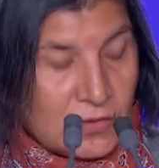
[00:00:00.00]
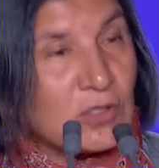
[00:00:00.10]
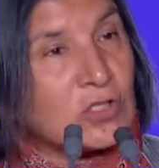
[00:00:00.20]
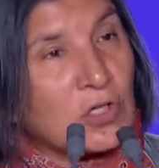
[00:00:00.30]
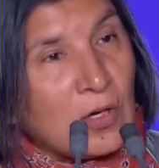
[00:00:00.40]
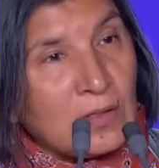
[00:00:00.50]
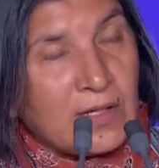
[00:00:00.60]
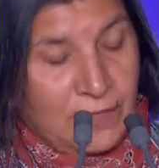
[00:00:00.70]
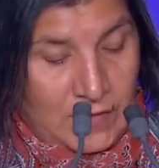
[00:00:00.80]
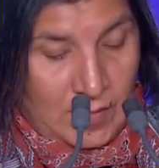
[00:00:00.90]
control
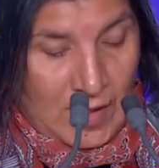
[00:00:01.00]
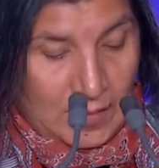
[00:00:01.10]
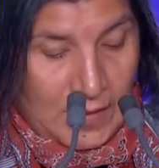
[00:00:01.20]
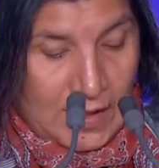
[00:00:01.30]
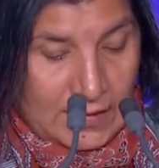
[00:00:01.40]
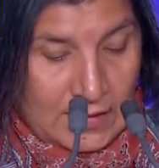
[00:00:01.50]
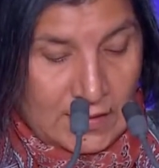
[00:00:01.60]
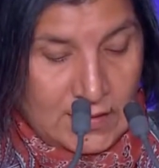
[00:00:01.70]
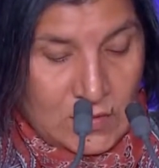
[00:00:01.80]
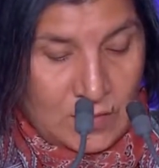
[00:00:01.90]
their female
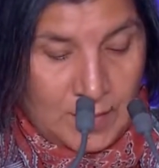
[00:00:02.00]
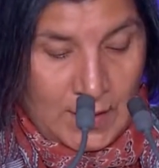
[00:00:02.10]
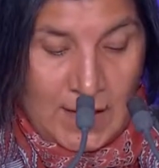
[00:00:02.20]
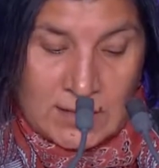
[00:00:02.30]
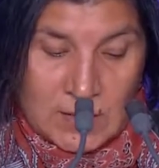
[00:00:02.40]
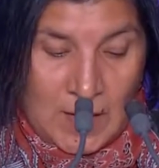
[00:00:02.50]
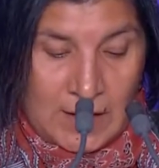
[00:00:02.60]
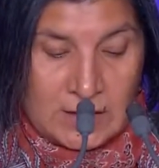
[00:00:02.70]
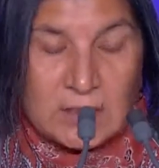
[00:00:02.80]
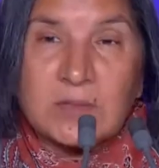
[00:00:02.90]
partners or
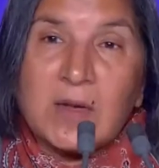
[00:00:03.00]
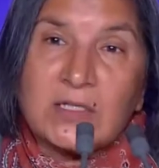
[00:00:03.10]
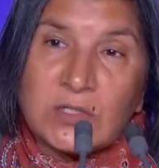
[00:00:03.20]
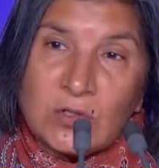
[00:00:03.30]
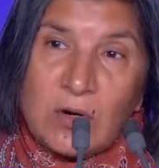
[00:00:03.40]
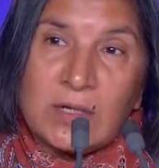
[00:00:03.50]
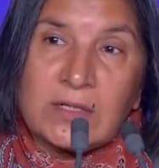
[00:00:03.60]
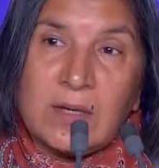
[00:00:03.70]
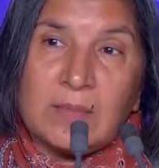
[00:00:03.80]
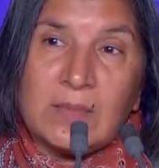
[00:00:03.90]
ex-partners may stalk
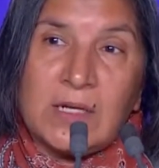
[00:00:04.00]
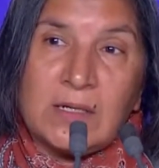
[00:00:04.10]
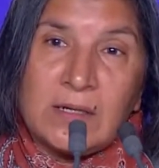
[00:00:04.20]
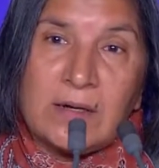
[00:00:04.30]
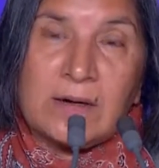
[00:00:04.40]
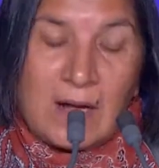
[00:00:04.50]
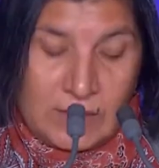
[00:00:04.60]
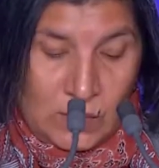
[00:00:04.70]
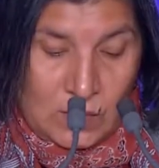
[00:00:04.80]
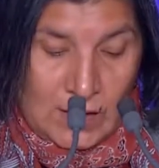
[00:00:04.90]
them in and
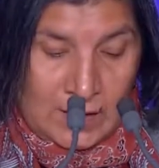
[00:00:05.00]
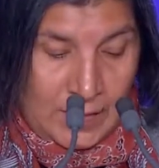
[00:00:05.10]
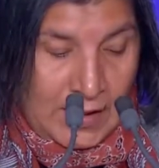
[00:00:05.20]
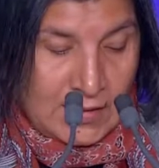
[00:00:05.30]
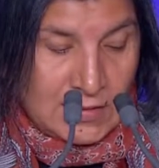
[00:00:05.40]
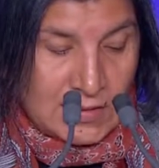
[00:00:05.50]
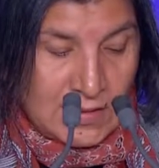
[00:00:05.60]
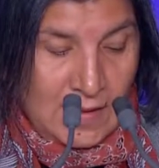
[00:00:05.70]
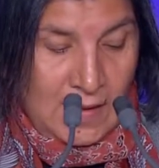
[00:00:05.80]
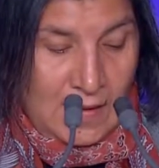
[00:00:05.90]
around the workplace
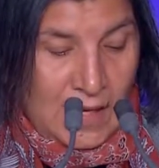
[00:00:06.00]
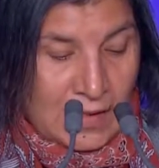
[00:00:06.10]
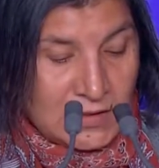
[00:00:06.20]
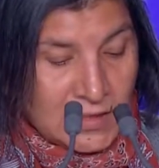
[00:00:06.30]
and